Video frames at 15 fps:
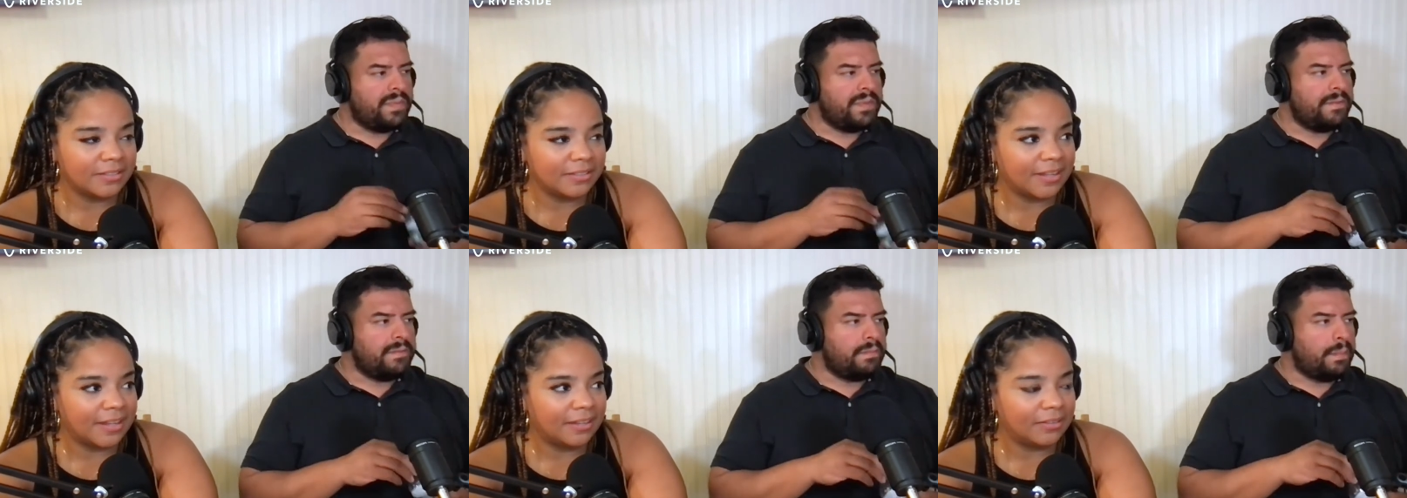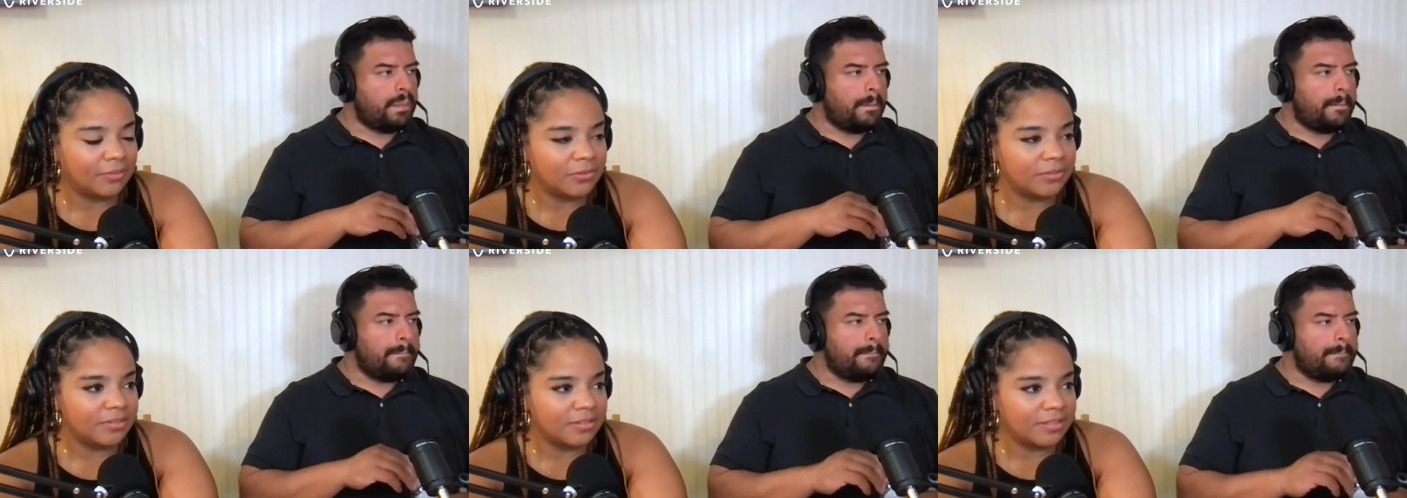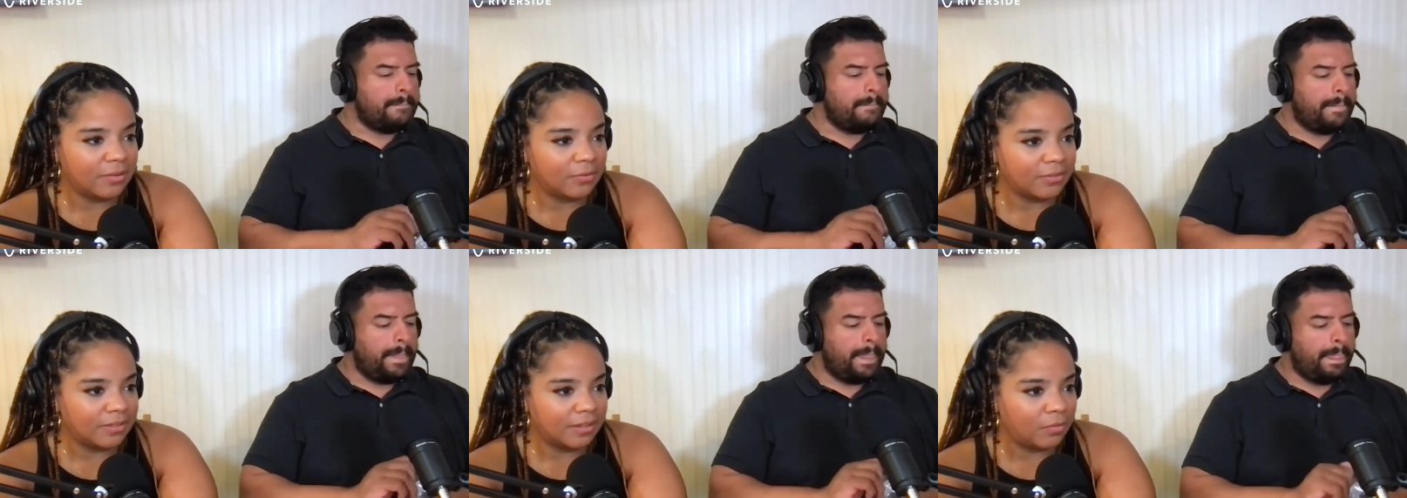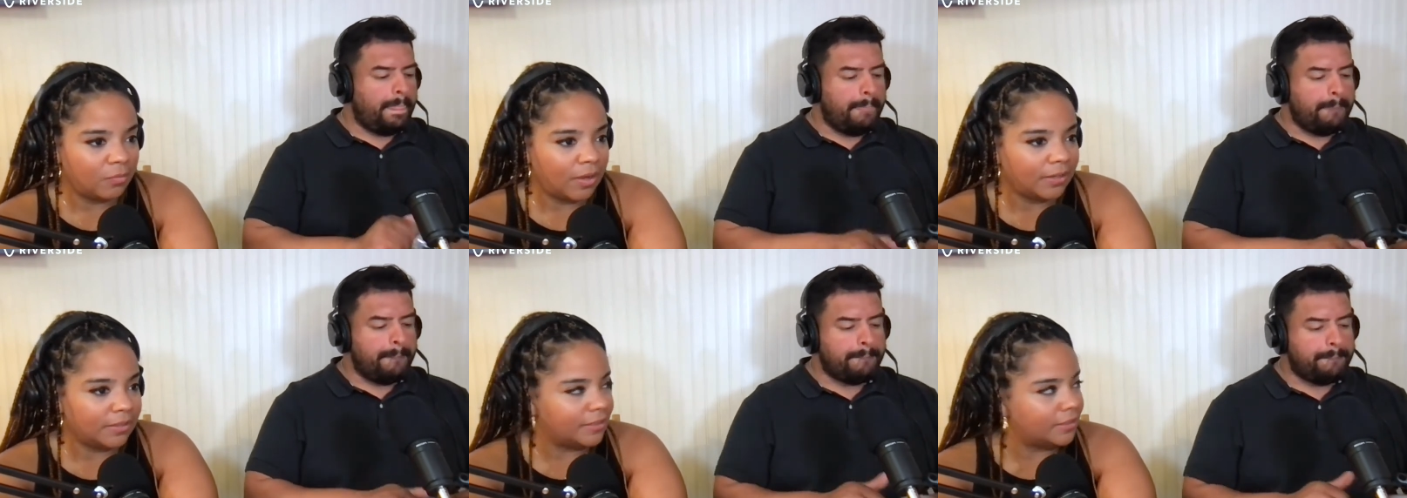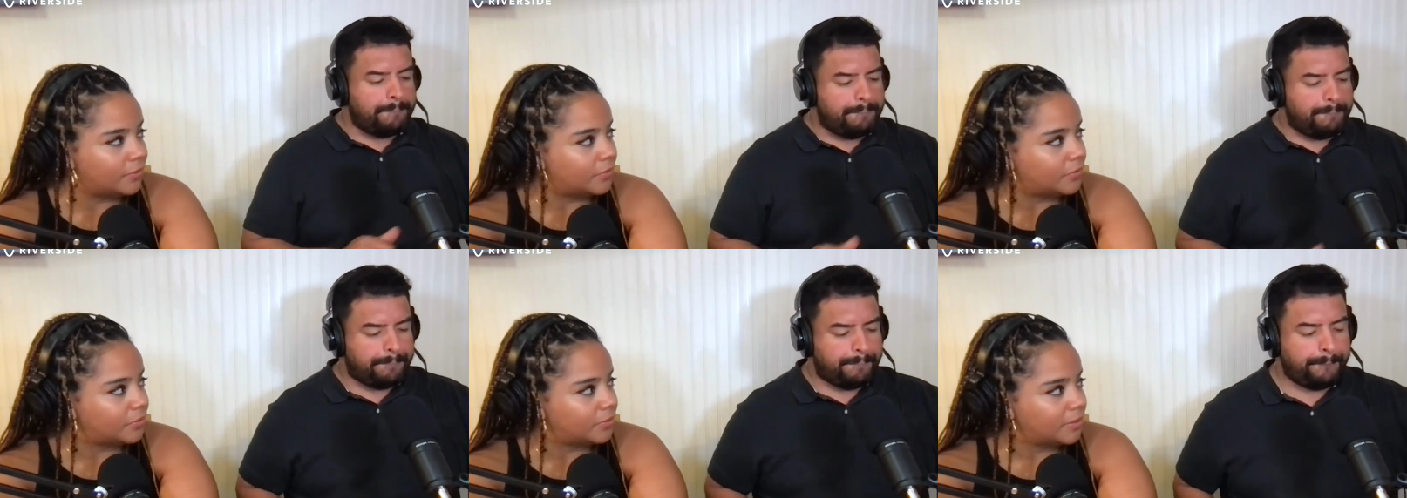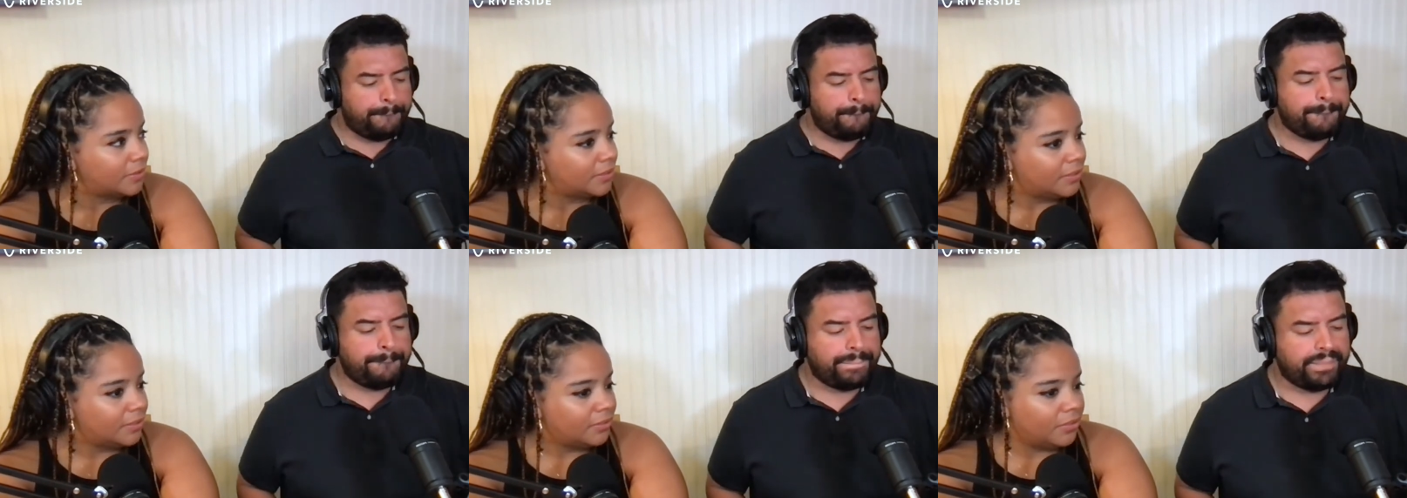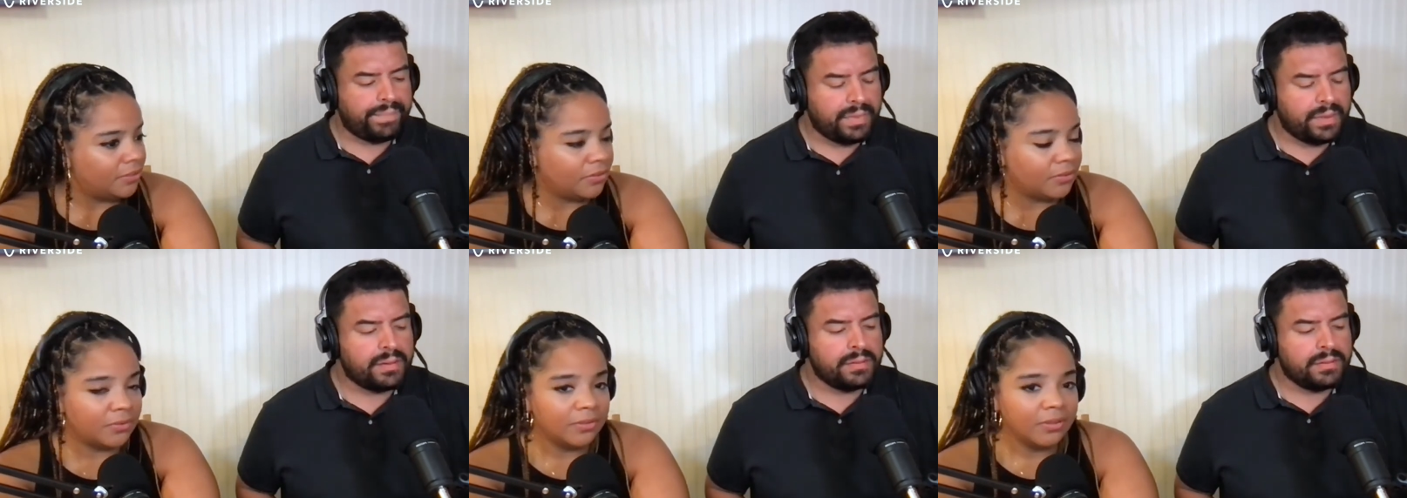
Speaker 1: a diagnosis that was like widely known you know